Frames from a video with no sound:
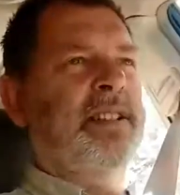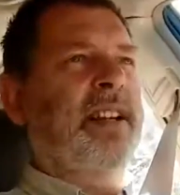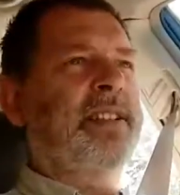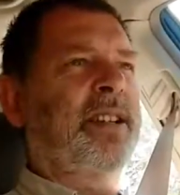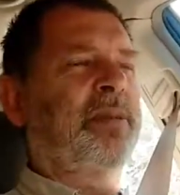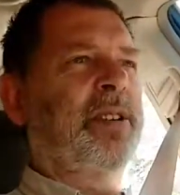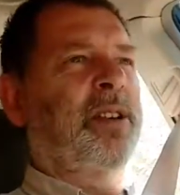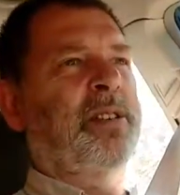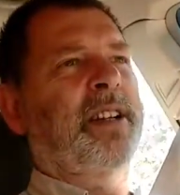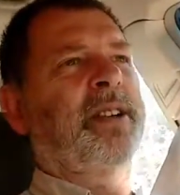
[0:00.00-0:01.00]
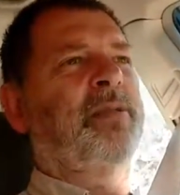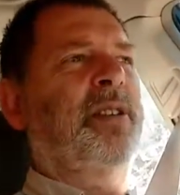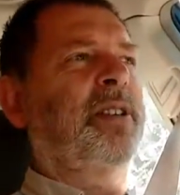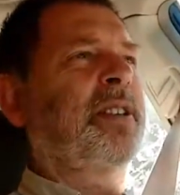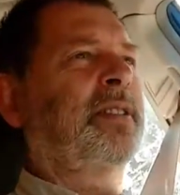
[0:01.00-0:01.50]
It's not terribly hard to get
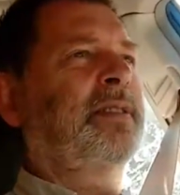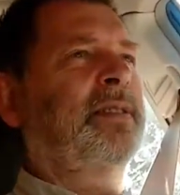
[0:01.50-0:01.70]
work.